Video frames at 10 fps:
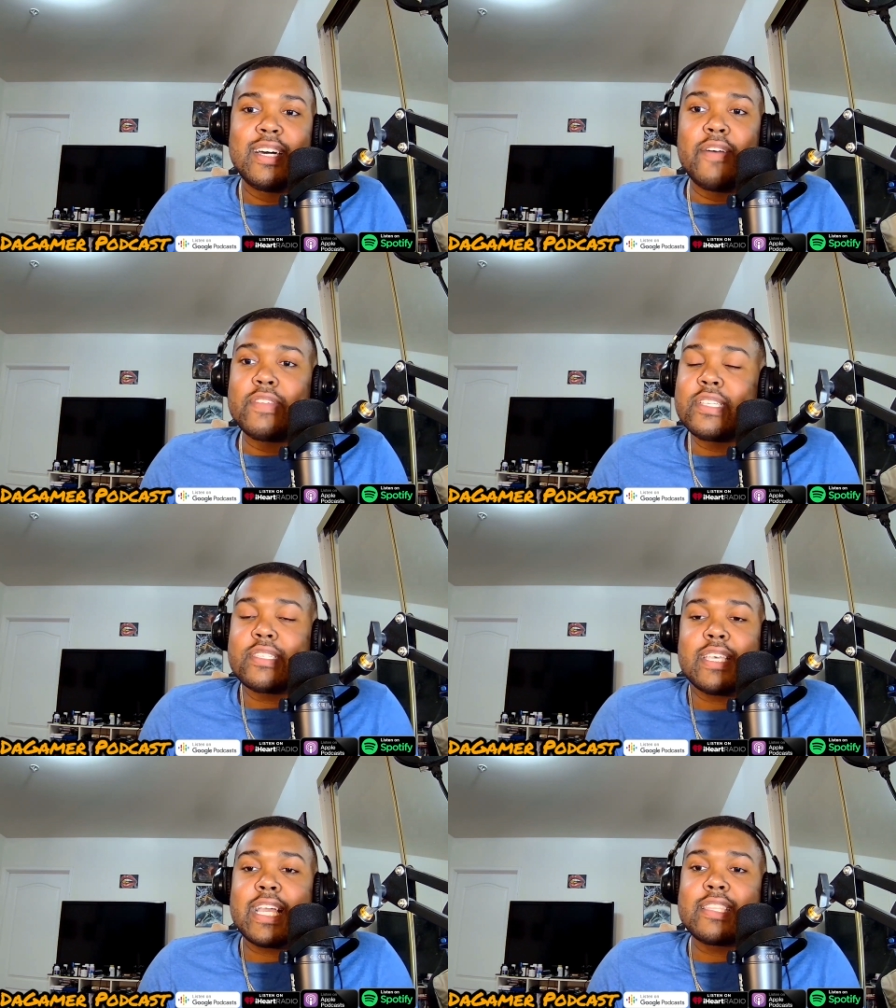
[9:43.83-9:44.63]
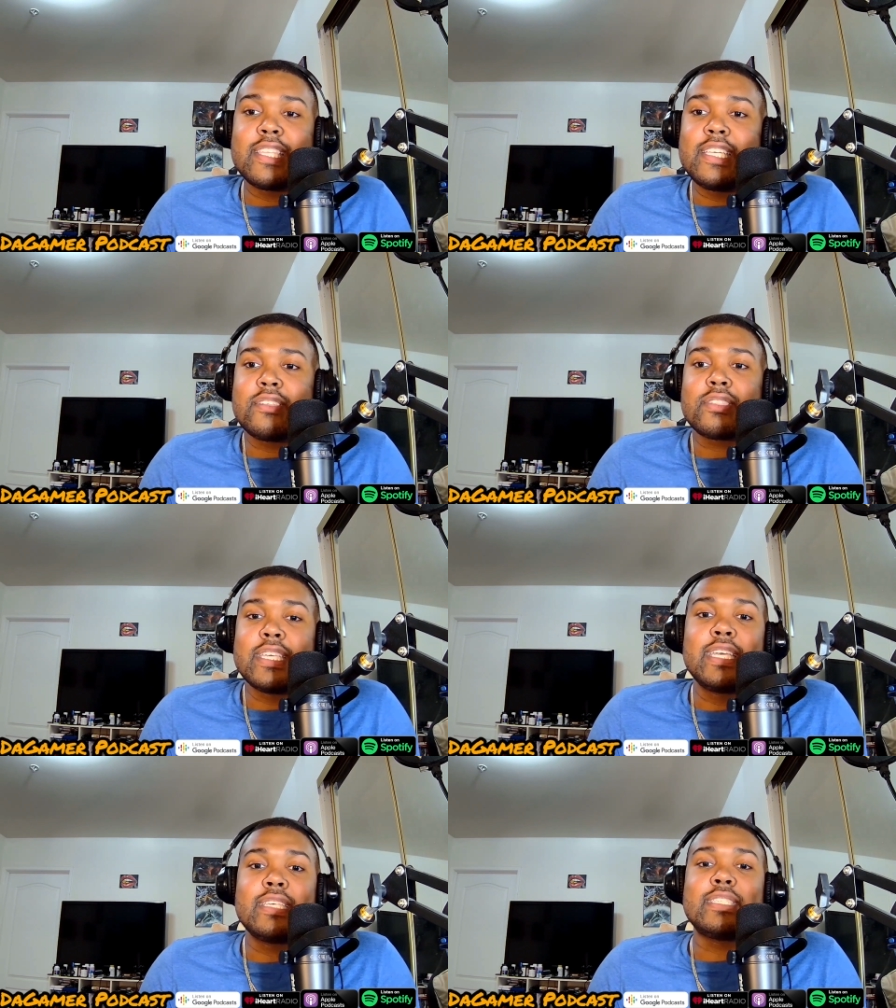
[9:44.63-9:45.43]
of just like these are
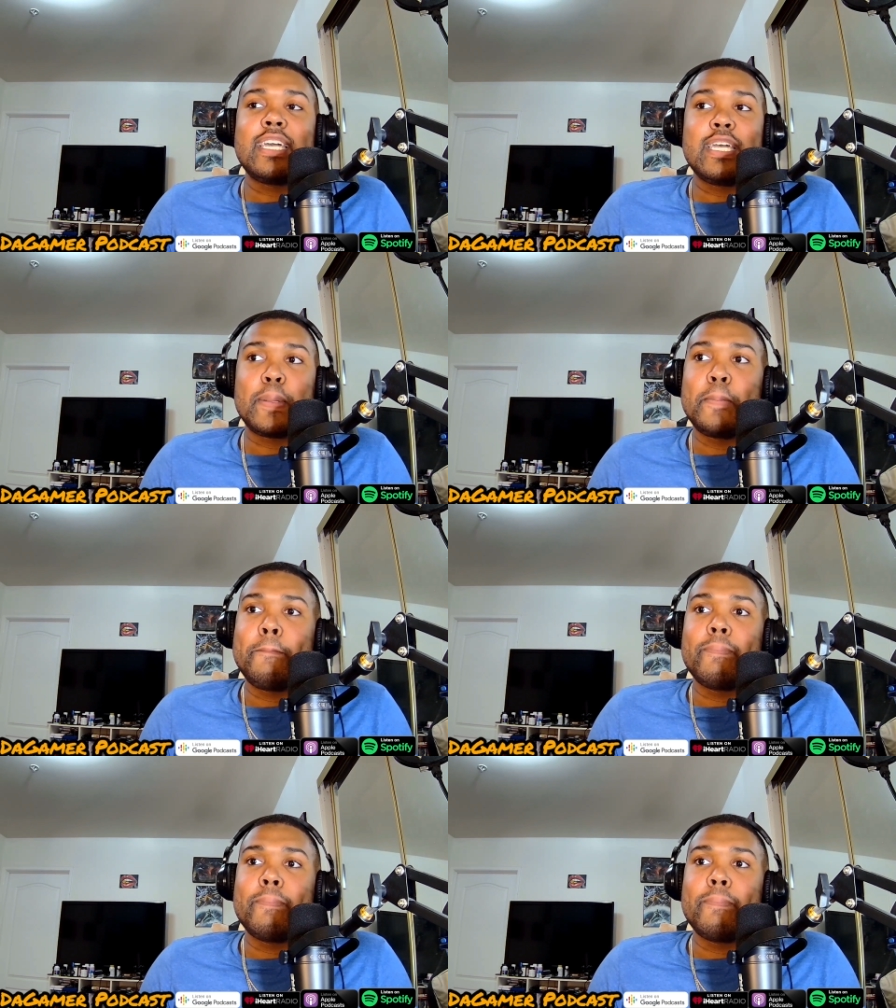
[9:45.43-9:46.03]
things that